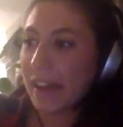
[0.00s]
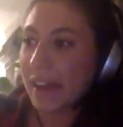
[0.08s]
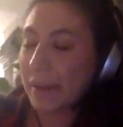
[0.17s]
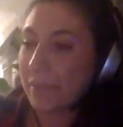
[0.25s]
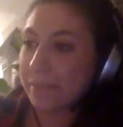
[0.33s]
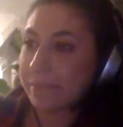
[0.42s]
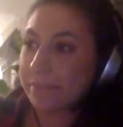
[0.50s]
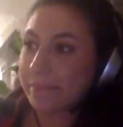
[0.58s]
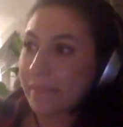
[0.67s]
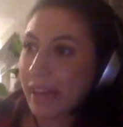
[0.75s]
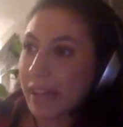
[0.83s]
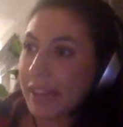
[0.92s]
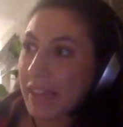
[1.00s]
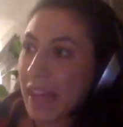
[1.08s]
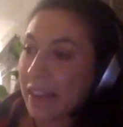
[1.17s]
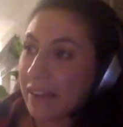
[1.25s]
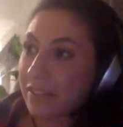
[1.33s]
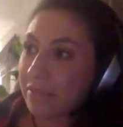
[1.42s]
And
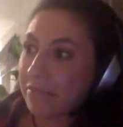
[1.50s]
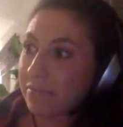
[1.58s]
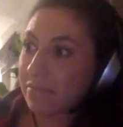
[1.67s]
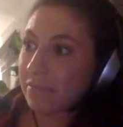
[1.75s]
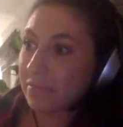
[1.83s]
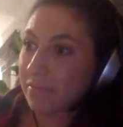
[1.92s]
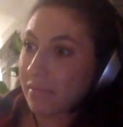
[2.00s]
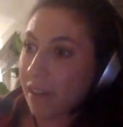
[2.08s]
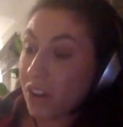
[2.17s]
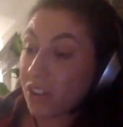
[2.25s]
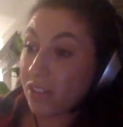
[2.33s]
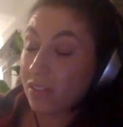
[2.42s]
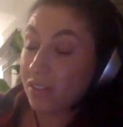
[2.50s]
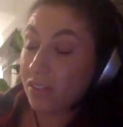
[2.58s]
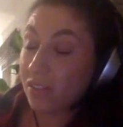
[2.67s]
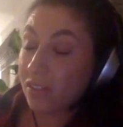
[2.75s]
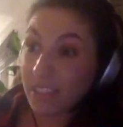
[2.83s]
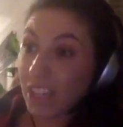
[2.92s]
then
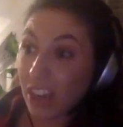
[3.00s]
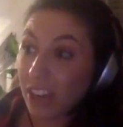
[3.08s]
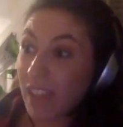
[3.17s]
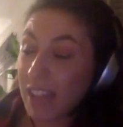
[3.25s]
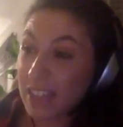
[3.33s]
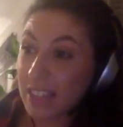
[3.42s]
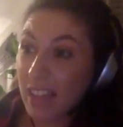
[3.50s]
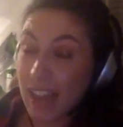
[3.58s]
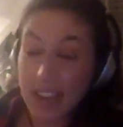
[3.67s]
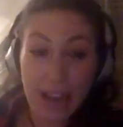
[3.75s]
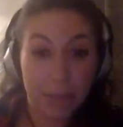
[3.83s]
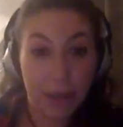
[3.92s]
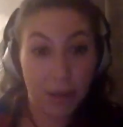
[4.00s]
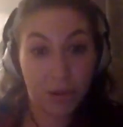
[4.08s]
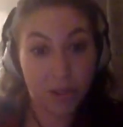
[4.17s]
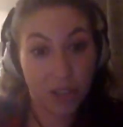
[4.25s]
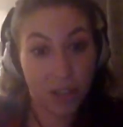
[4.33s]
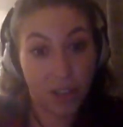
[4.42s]
that led me
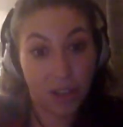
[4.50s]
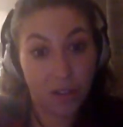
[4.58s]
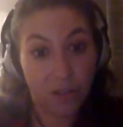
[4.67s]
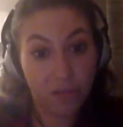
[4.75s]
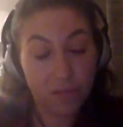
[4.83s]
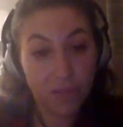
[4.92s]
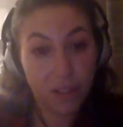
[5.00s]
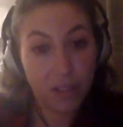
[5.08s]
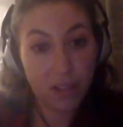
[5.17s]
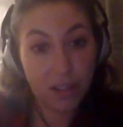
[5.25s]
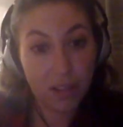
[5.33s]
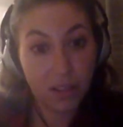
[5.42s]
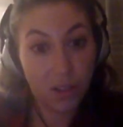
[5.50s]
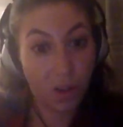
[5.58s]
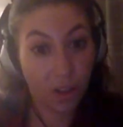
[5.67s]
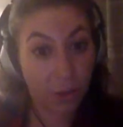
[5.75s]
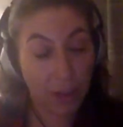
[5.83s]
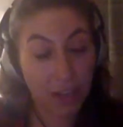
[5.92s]
on to
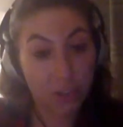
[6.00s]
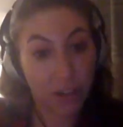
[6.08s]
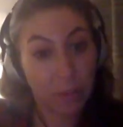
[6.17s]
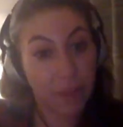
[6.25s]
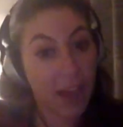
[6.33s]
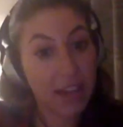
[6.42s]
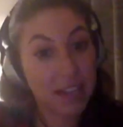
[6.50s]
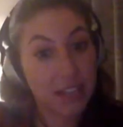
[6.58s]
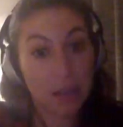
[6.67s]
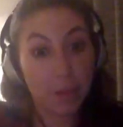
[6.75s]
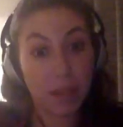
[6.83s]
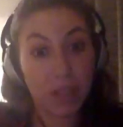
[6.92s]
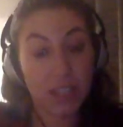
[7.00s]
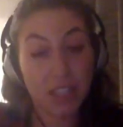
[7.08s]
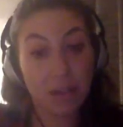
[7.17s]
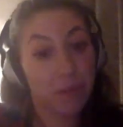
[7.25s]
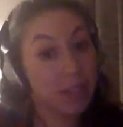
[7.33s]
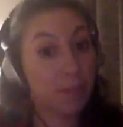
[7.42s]
documentary with Andy, because
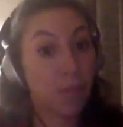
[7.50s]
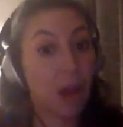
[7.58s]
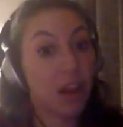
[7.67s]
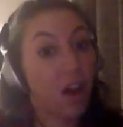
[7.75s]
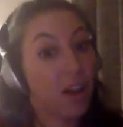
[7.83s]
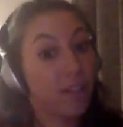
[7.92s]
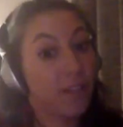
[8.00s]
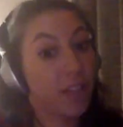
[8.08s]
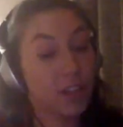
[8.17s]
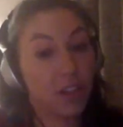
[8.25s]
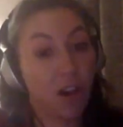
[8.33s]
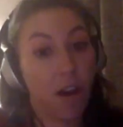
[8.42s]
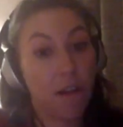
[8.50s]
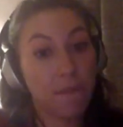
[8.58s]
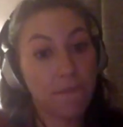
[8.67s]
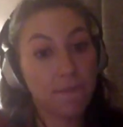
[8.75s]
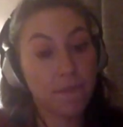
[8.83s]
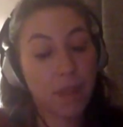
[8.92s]
he was in my life at the
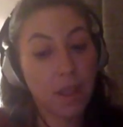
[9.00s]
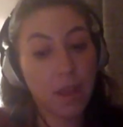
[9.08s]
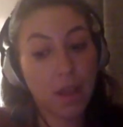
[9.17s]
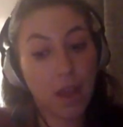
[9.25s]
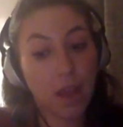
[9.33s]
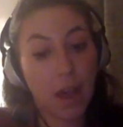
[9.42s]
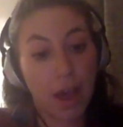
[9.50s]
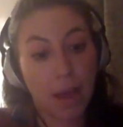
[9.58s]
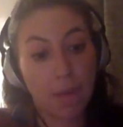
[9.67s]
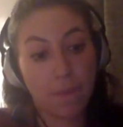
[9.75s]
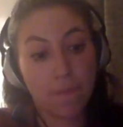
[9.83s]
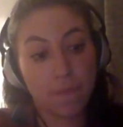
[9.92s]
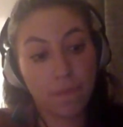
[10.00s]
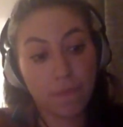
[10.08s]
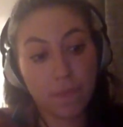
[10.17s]
time, through